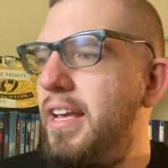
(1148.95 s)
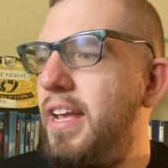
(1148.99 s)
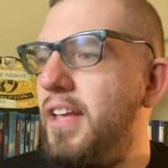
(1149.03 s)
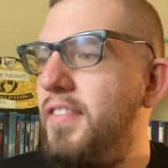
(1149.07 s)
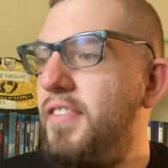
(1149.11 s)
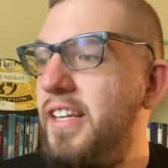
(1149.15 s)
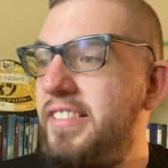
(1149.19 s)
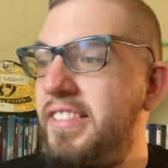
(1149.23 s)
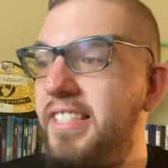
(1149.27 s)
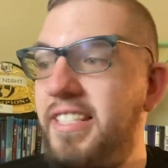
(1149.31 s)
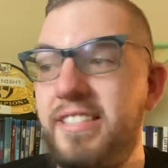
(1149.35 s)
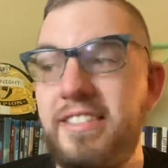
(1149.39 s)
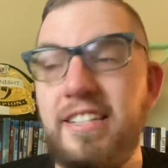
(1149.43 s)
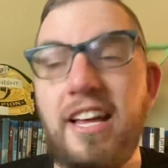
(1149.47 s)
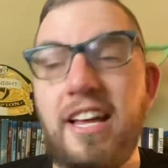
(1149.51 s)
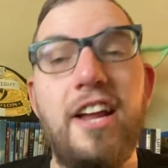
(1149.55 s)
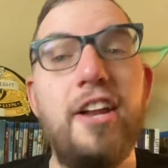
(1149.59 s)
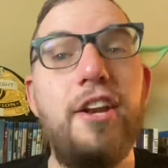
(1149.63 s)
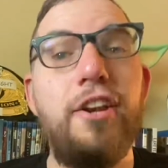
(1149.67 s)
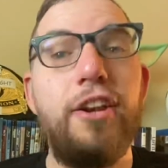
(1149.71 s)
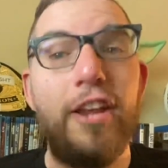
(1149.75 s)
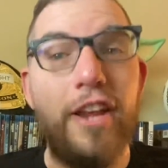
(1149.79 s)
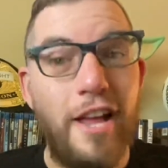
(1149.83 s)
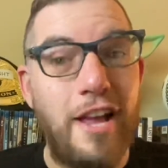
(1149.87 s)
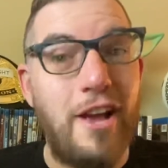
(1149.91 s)
This is
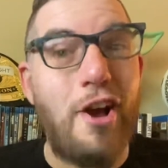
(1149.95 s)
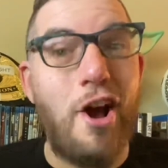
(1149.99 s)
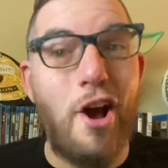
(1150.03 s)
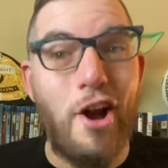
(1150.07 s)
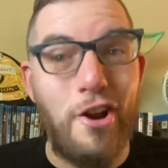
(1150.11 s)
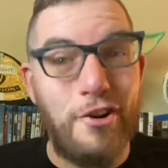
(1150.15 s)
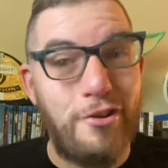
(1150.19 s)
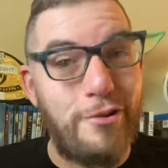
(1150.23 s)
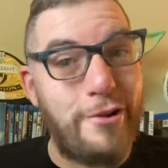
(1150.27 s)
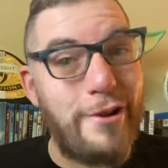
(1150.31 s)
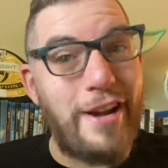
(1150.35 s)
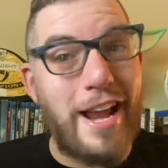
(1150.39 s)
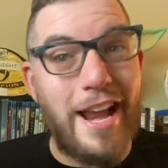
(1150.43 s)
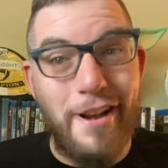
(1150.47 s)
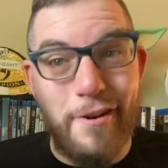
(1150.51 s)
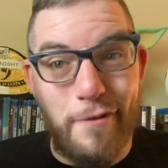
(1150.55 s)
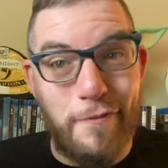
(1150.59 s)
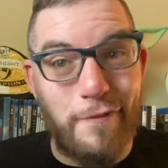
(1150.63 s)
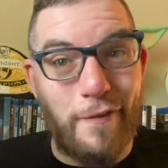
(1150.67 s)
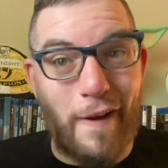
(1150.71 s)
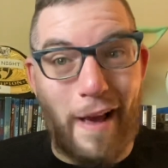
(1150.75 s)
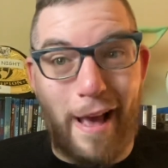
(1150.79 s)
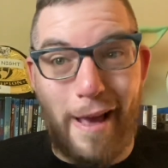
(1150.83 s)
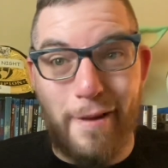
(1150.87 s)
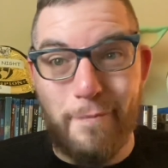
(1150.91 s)

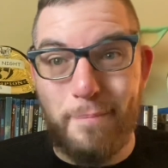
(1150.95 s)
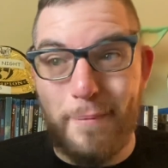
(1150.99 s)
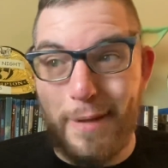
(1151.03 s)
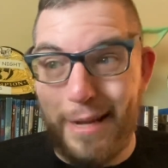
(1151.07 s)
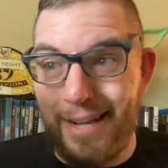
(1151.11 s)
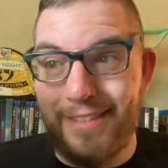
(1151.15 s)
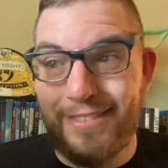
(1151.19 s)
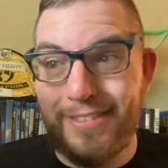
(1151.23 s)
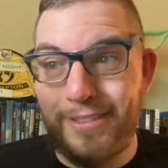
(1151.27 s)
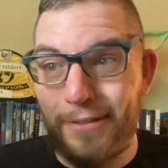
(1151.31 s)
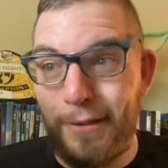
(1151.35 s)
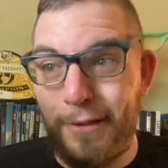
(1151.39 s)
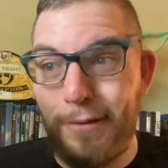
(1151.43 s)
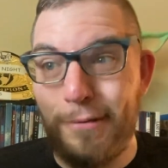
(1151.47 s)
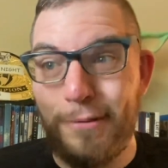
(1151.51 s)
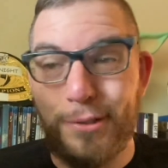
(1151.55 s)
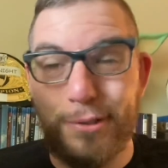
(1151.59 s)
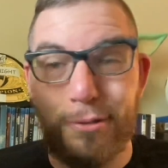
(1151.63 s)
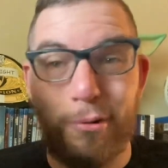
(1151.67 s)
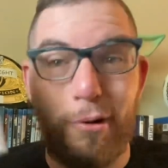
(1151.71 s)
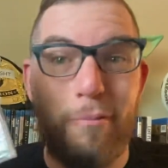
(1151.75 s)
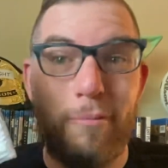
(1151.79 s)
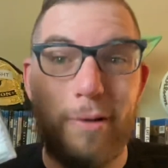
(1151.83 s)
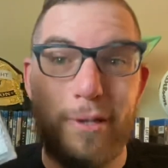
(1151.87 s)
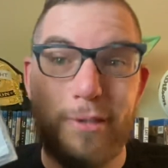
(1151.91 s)
185 minutes, so those
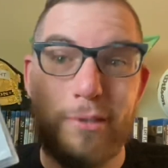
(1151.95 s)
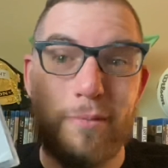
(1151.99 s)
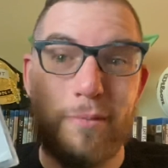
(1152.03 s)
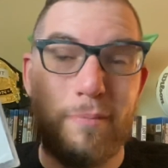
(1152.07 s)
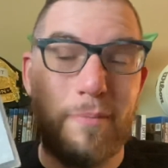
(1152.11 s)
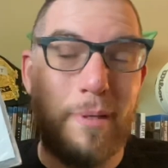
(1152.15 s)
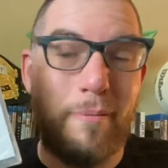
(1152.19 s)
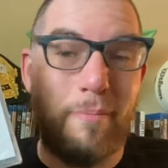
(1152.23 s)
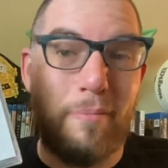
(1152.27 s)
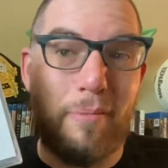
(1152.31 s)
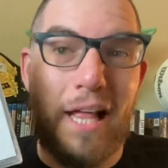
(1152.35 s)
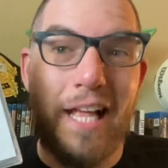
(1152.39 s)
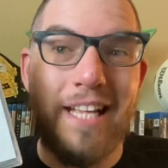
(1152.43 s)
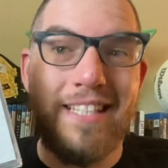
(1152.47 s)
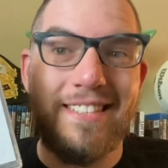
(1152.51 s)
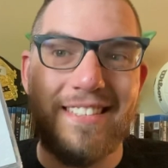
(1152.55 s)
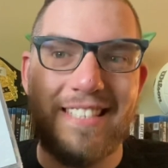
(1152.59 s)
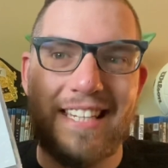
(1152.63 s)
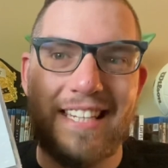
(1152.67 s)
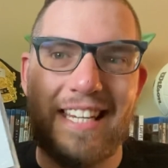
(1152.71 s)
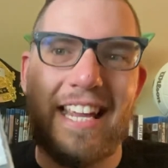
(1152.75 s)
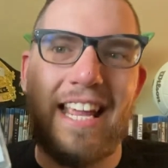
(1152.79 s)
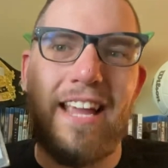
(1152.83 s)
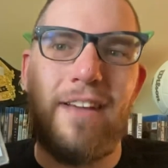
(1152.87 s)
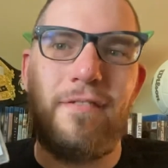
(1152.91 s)
short ones will be a
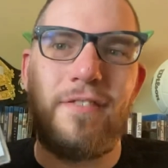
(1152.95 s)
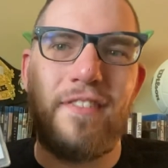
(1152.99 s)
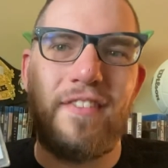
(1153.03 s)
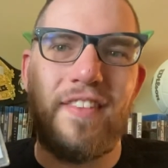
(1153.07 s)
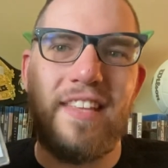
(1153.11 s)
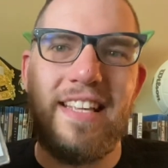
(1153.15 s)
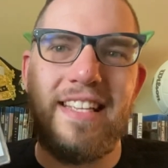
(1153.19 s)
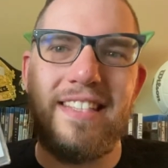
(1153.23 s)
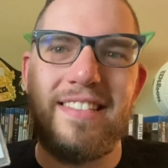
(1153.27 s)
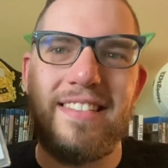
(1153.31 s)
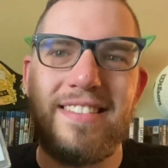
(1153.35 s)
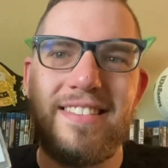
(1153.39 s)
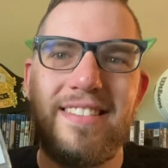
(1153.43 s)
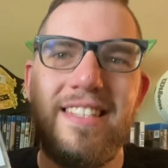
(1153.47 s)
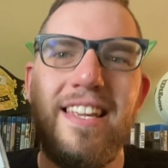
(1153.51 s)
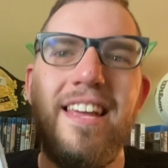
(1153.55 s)
blessing after this.